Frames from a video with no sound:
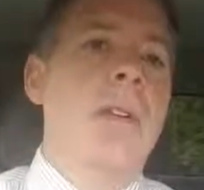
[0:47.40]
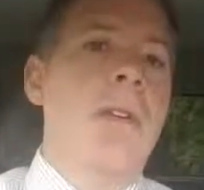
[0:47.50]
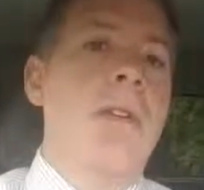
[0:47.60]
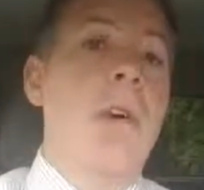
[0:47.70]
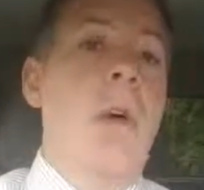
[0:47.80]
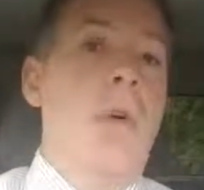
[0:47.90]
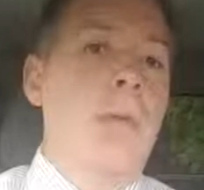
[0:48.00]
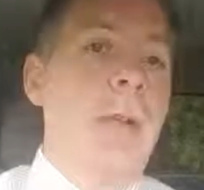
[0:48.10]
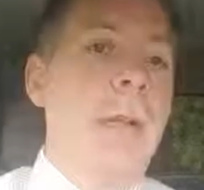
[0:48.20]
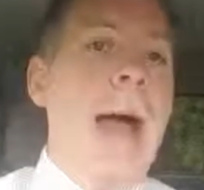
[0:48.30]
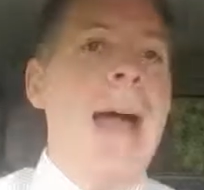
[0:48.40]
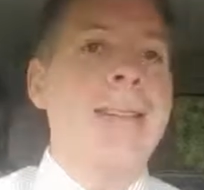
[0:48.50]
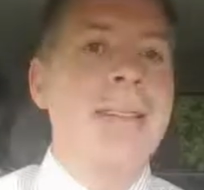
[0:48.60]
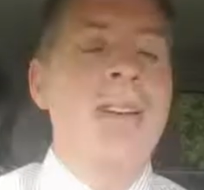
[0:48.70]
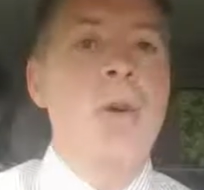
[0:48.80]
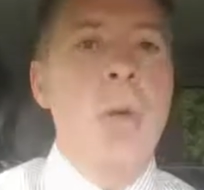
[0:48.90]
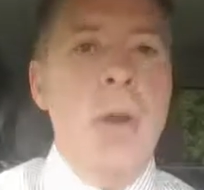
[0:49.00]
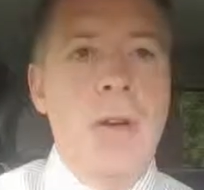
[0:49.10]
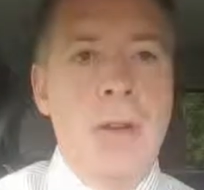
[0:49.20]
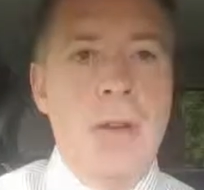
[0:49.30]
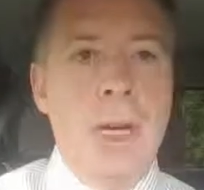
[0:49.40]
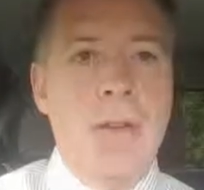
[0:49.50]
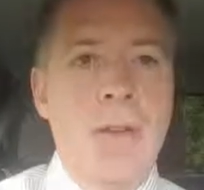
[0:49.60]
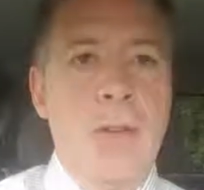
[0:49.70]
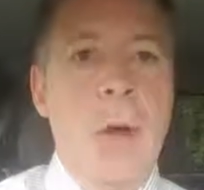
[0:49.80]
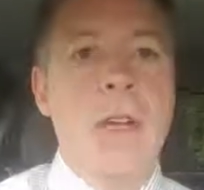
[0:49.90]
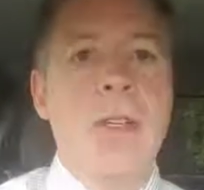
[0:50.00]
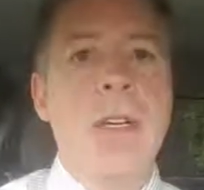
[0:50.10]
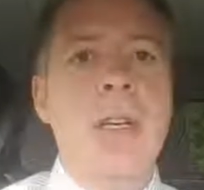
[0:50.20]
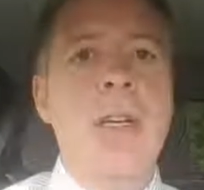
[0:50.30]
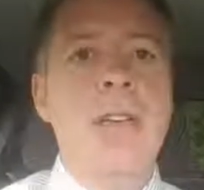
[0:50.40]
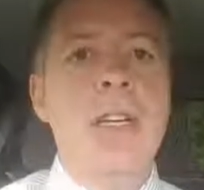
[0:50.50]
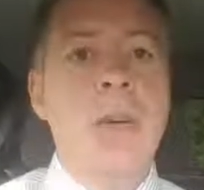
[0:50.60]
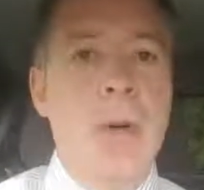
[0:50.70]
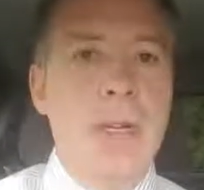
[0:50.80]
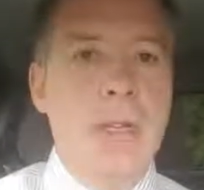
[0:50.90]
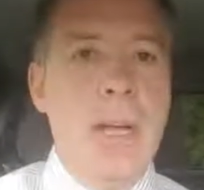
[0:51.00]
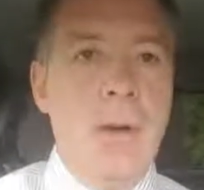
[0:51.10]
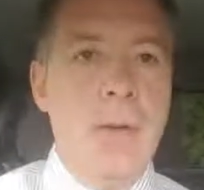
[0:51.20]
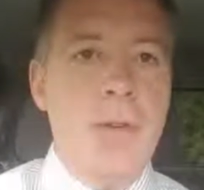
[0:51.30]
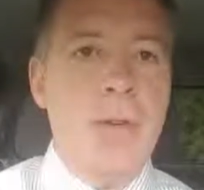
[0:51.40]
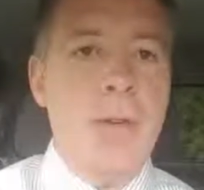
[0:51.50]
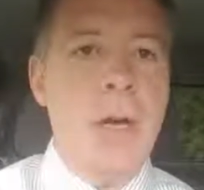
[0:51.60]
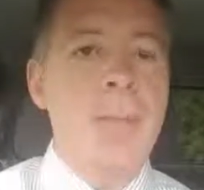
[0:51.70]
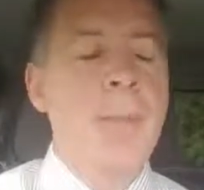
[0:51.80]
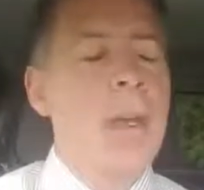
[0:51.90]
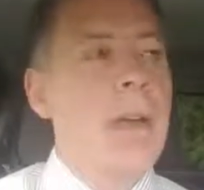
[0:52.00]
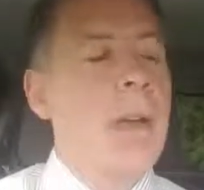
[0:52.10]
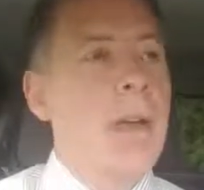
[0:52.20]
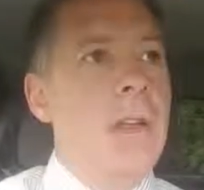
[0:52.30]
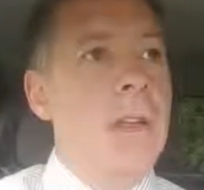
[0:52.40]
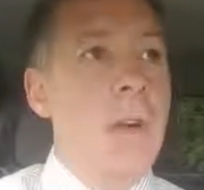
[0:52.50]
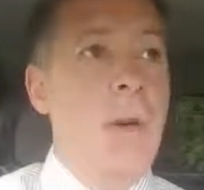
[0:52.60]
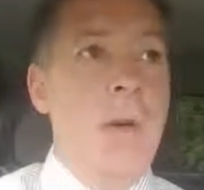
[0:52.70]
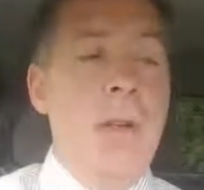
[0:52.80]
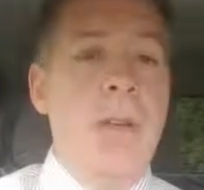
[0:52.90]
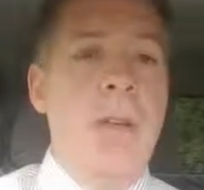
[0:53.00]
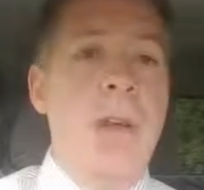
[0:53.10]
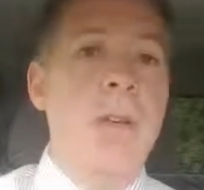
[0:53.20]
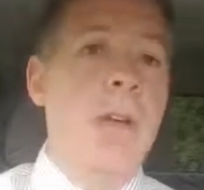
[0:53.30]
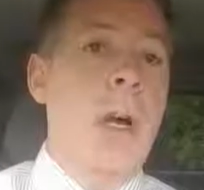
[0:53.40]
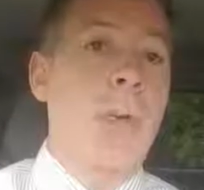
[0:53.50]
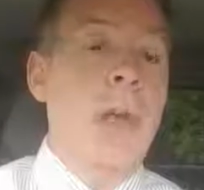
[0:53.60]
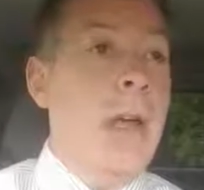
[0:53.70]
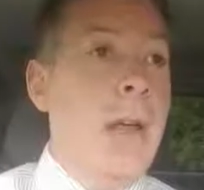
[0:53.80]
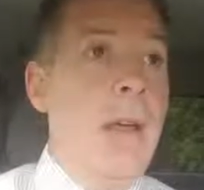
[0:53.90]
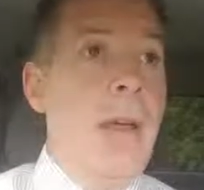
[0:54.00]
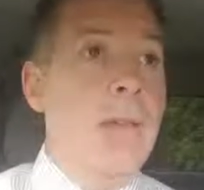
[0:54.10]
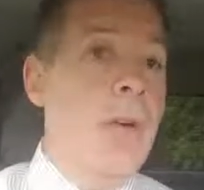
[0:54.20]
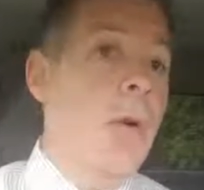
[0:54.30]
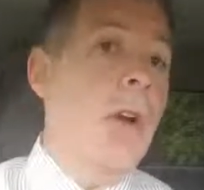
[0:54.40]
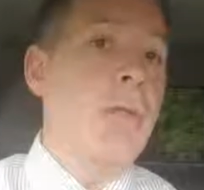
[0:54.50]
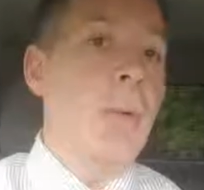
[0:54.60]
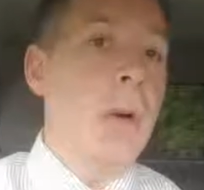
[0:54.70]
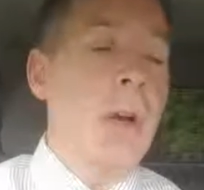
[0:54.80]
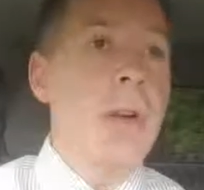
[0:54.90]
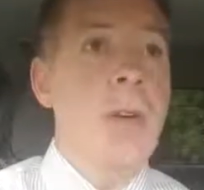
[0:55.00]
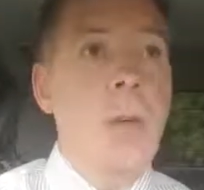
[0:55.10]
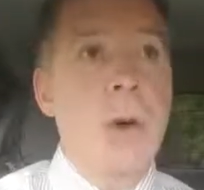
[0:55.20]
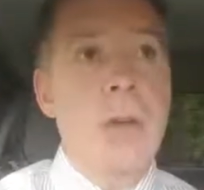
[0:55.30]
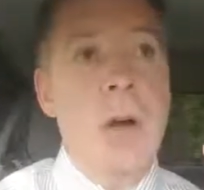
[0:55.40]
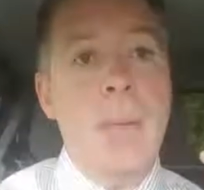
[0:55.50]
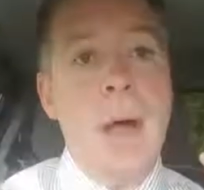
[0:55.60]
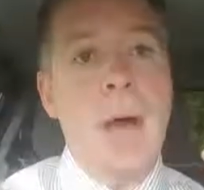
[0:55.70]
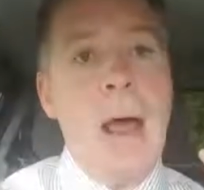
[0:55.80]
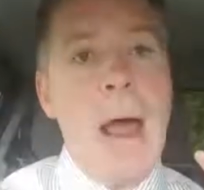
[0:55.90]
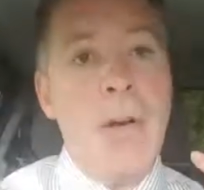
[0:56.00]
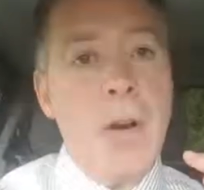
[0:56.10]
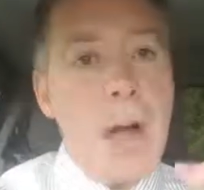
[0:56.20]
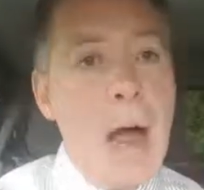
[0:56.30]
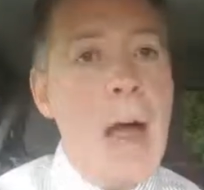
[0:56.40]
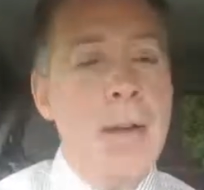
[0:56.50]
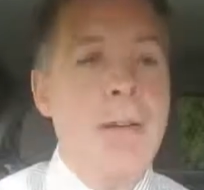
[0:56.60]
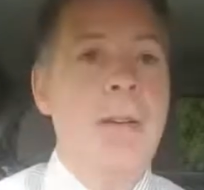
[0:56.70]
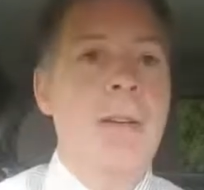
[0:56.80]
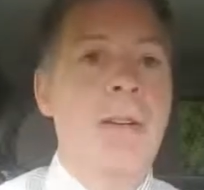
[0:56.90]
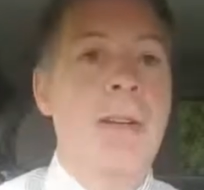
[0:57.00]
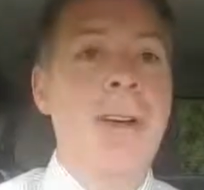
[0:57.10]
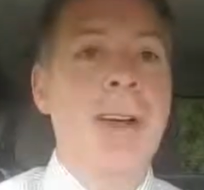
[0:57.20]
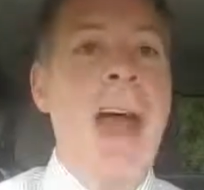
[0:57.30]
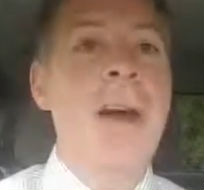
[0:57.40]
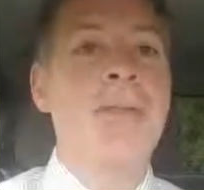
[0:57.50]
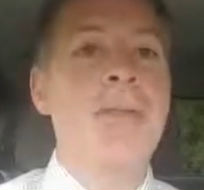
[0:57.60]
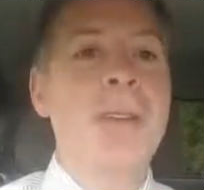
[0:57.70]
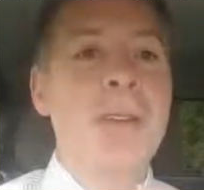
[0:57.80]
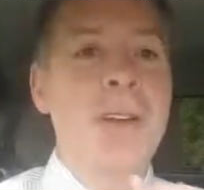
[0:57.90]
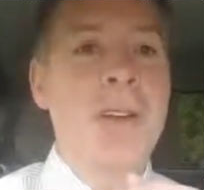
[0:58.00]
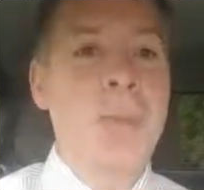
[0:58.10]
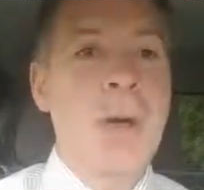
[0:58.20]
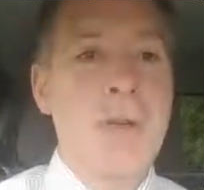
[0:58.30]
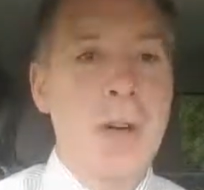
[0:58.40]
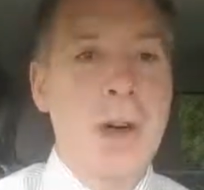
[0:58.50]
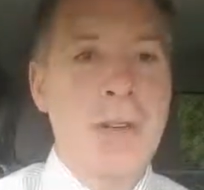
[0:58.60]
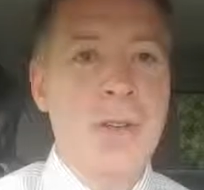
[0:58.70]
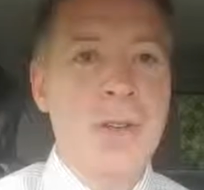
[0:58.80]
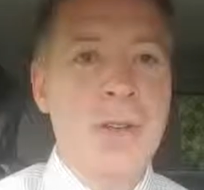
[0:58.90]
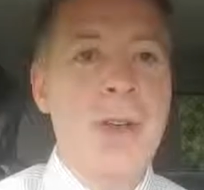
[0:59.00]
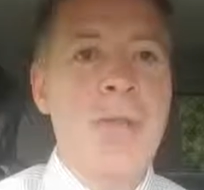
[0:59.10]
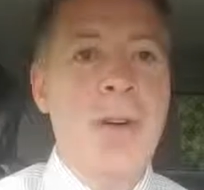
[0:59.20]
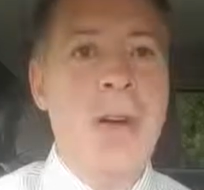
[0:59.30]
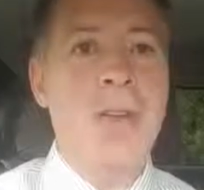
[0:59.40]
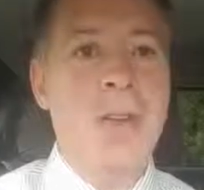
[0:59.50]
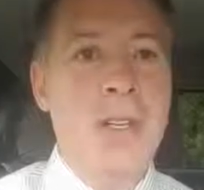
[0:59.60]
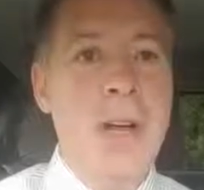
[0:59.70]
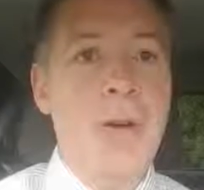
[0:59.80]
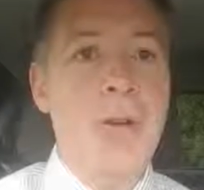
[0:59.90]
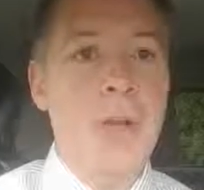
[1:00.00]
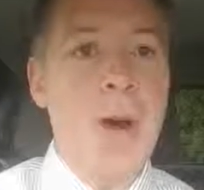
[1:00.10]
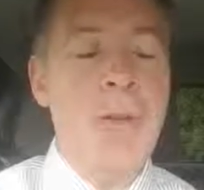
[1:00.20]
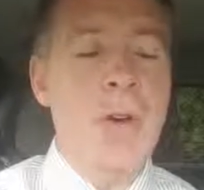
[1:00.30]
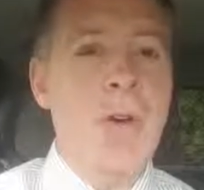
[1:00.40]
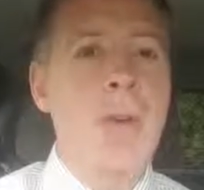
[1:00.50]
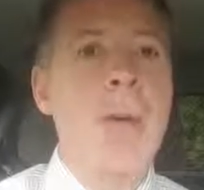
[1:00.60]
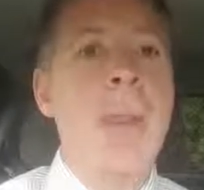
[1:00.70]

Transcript: So the last thing you want to do in that situation is decrease sales, right? So here's a couple, of, and so here's what we're going to do. We're going to talk about how to not have the expense reductions affect your sales, your revenue,